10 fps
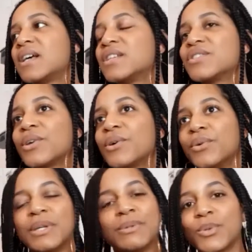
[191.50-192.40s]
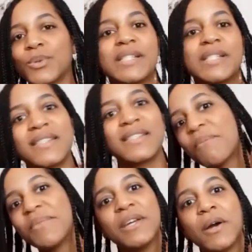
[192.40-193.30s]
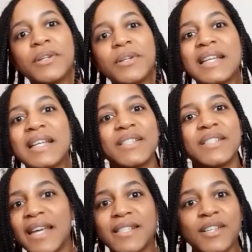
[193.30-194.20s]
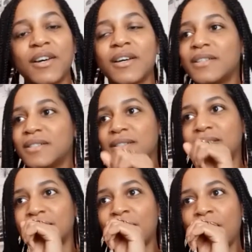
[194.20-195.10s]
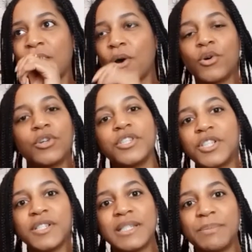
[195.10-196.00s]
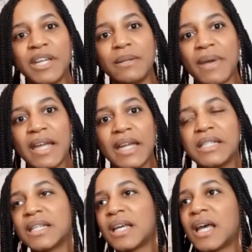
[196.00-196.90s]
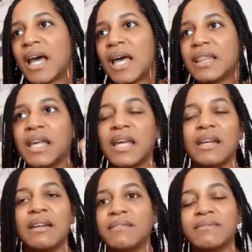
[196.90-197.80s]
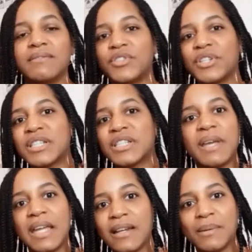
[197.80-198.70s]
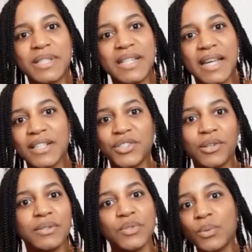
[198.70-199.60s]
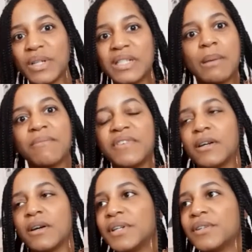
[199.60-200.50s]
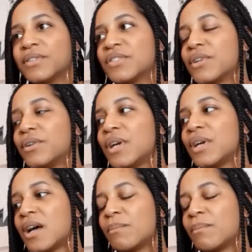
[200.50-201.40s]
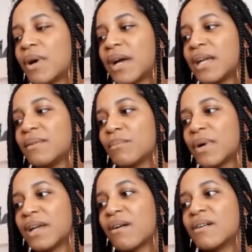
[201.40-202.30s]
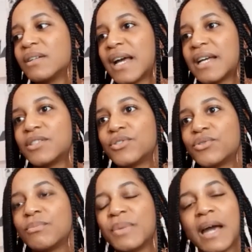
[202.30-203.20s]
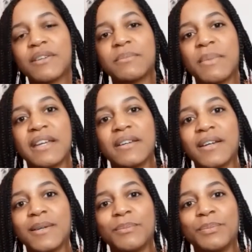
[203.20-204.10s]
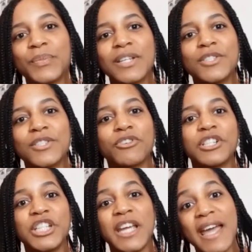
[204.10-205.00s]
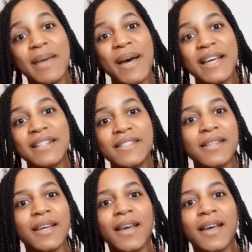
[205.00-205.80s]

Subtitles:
So there was always something going on downstairs, curtains or cushions being made, and then just making upstairs, you know, there's always something going on. So my aunt had taught me how to make scrunchy hairbands.